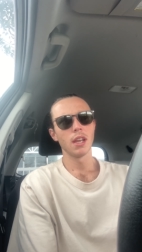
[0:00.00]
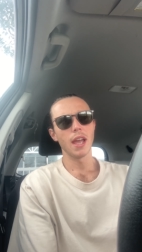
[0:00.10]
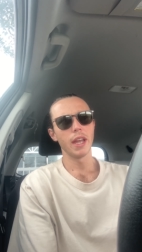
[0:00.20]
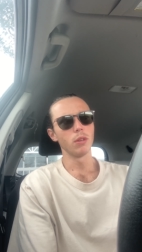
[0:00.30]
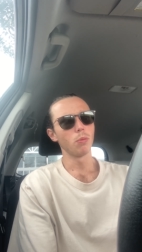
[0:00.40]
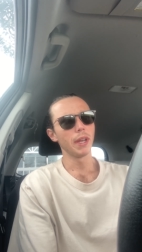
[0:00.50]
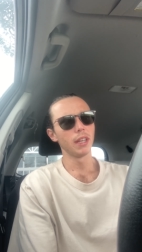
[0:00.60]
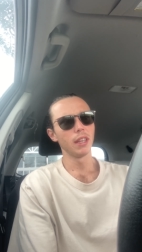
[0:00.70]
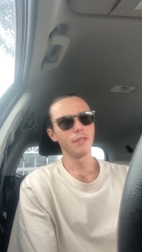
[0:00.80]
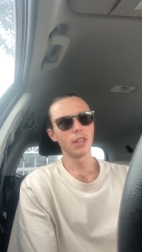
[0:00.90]
and we are
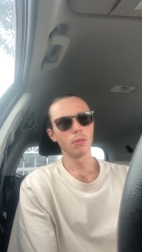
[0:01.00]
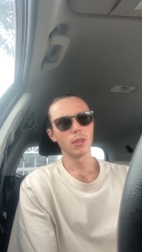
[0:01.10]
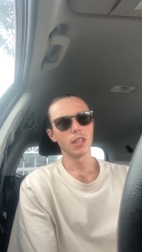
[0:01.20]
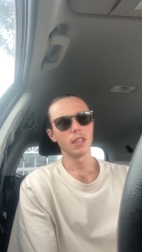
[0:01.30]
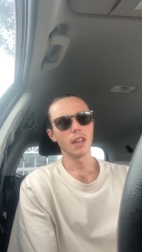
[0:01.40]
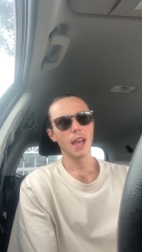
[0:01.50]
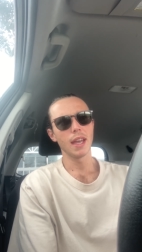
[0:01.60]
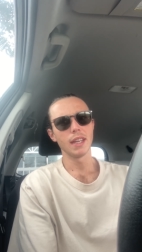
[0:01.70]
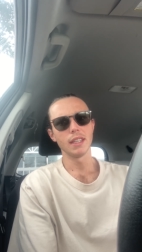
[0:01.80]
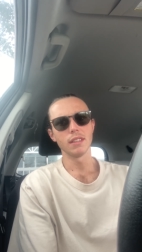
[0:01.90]
living within
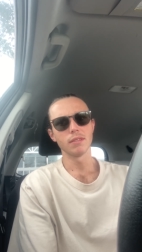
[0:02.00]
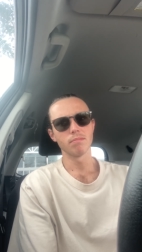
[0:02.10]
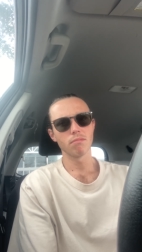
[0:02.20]
a